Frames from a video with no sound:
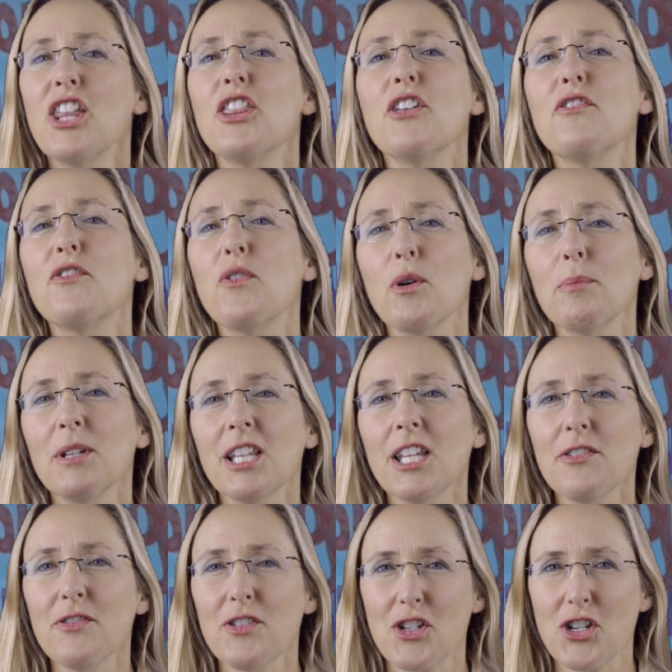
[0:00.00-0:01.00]
The
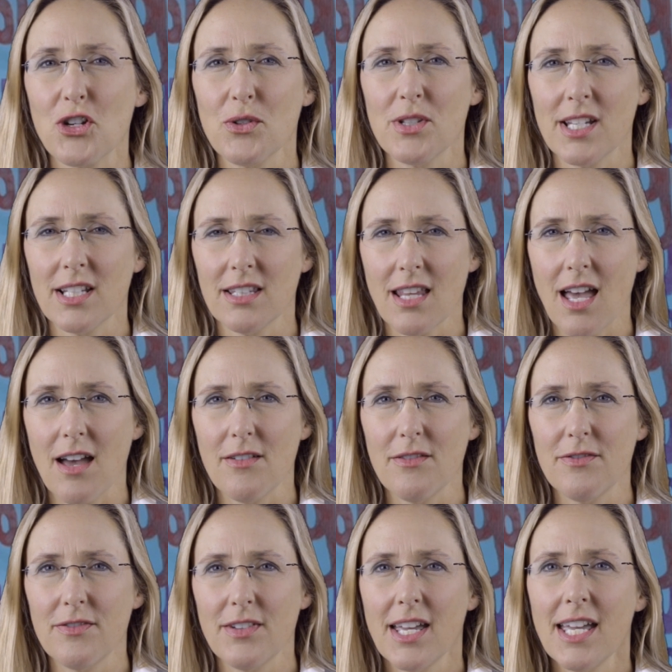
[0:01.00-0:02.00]
formula for choosing
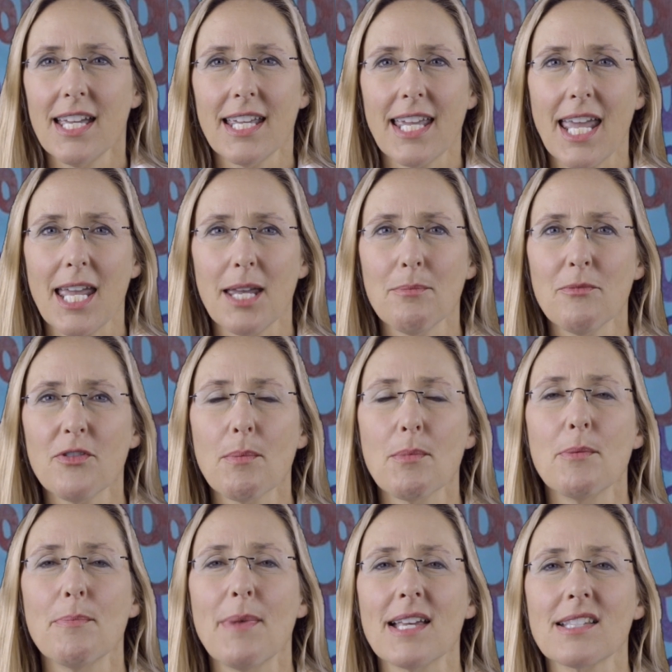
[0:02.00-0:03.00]
love came
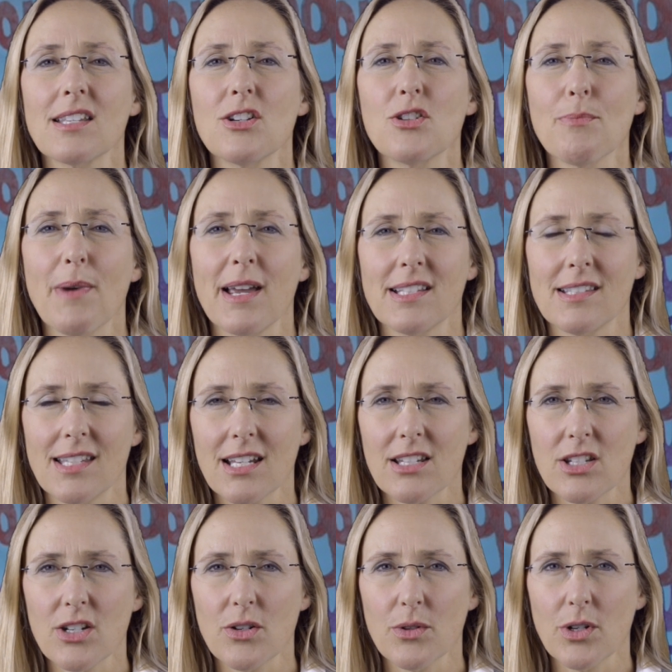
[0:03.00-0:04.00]
from a message my
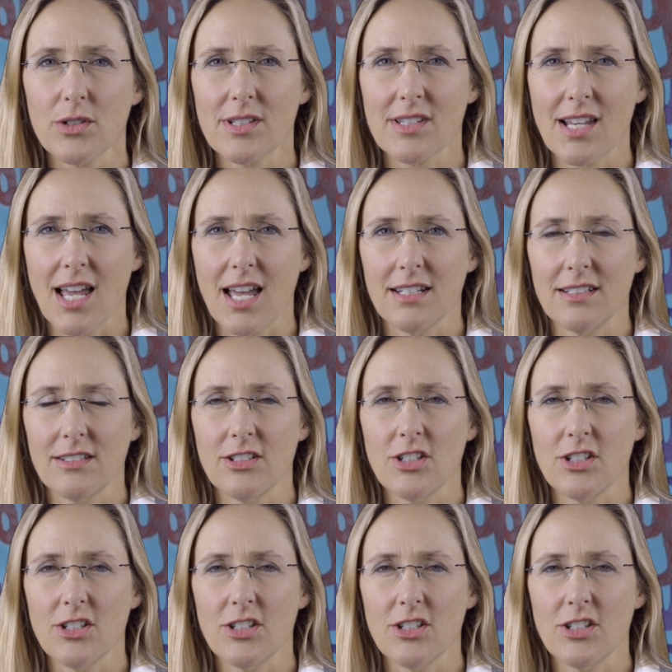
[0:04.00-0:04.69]
6-year-old son,